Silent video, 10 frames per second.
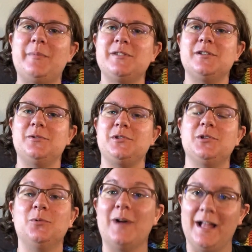episode
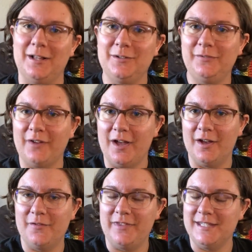12
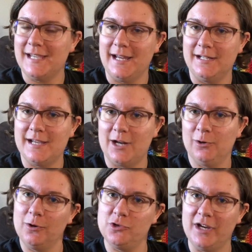of the Tatted Tatter
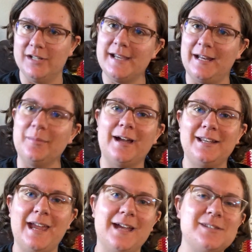Crochet and Tatting
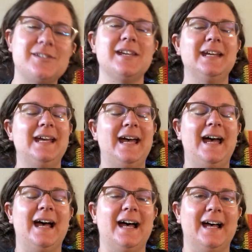podcast.
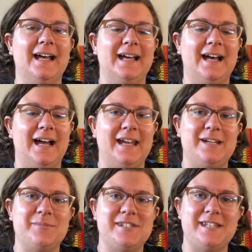I
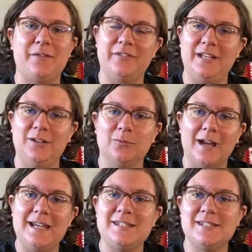am Stephanie
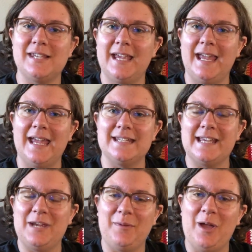Rice, and
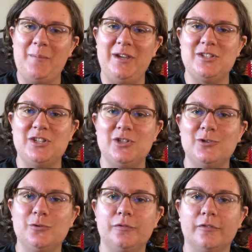I am coming to
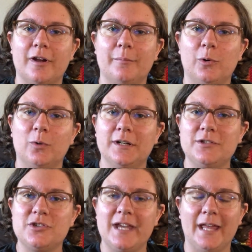you from
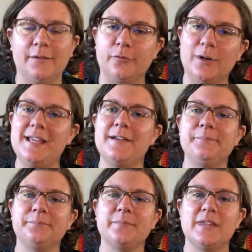Orange, California,
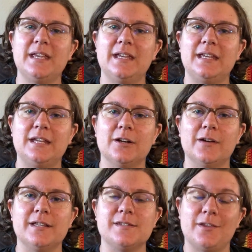here
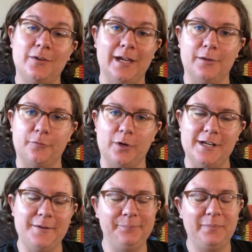in Southern
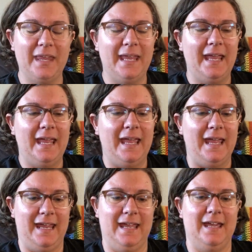California.
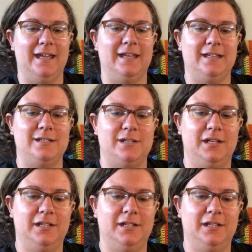And